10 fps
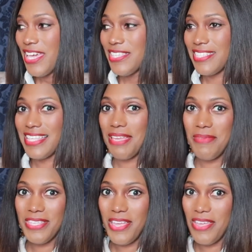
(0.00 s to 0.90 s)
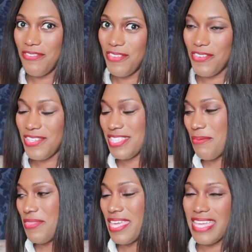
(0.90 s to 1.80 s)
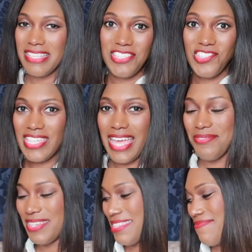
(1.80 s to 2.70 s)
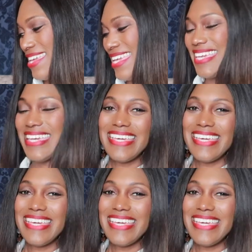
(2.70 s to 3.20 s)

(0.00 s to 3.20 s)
So let me know if you've got something to share with me.